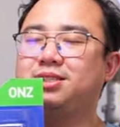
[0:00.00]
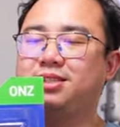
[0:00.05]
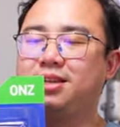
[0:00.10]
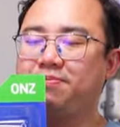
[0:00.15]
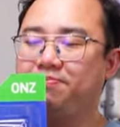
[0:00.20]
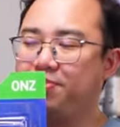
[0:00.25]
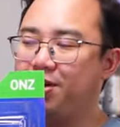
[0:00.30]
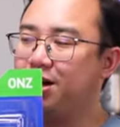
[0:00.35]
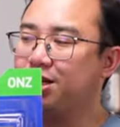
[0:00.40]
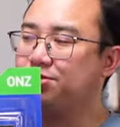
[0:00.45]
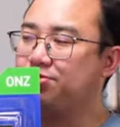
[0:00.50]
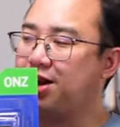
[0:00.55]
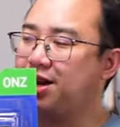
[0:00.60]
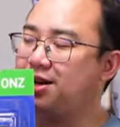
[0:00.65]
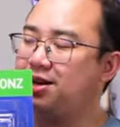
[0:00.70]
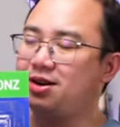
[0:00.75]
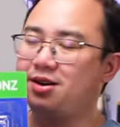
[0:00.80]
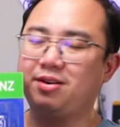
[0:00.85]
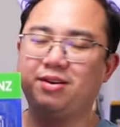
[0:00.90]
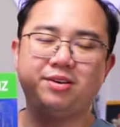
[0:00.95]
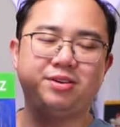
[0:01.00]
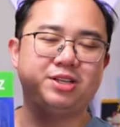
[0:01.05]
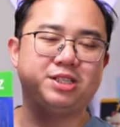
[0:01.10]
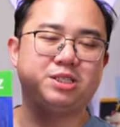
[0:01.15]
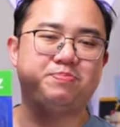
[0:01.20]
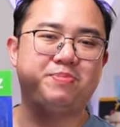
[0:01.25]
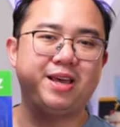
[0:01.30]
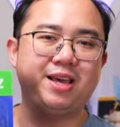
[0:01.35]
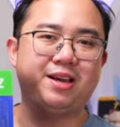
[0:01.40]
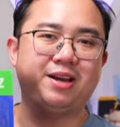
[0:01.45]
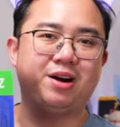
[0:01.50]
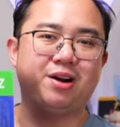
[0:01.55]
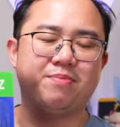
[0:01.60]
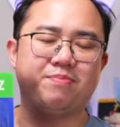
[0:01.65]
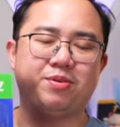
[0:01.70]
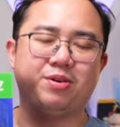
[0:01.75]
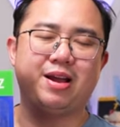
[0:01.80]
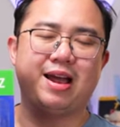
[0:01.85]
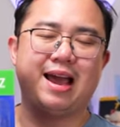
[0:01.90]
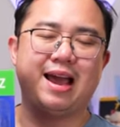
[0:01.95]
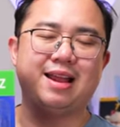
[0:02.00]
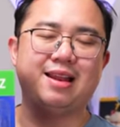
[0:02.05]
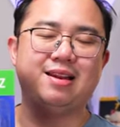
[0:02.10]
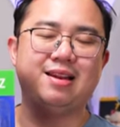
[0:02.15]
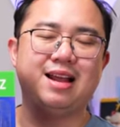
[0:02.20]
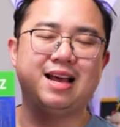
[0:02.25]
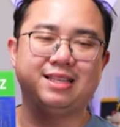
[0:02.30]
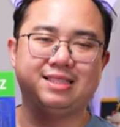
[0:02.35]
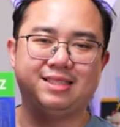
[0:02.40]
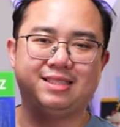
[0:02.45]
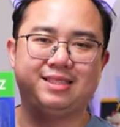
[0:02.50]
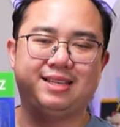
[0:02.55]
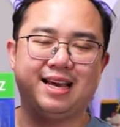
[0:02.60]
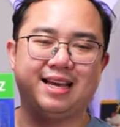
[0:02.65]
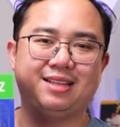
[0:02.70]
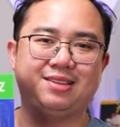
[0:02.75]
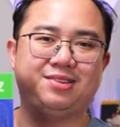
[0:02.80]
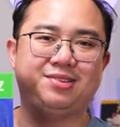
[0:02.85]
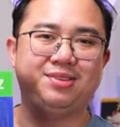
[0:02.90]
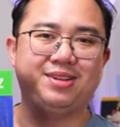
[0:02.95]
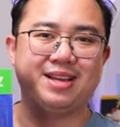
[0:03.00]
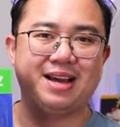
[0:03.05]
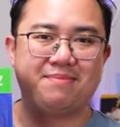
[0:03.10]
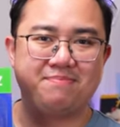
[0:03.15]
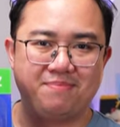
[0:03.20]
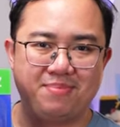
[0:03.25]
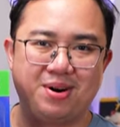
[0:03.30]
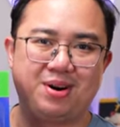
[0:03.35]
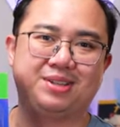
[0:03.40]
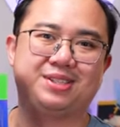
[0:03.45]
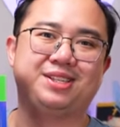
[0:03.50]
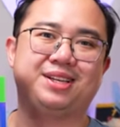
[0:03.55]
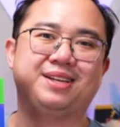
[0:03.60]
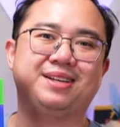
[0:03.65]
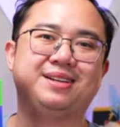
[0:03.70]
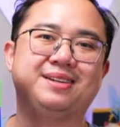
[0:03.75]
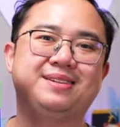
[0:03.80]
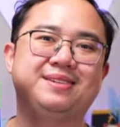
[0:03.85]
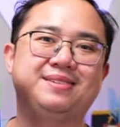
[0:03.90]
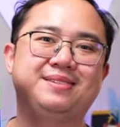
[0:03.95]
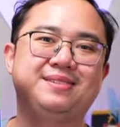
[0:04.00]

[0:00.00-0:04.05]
the box right here on this big cardboard, and let's get to the unboxing.